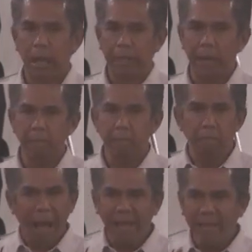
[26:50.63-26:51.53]
and
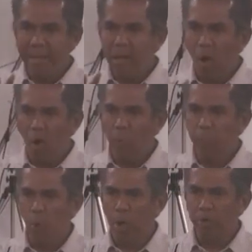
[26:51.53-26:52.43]
I'm binding all
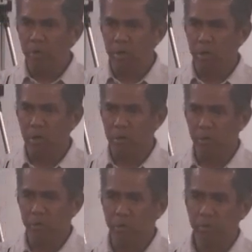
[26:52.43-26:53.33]
of you under a
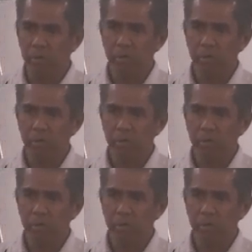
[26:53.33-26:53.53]
curse.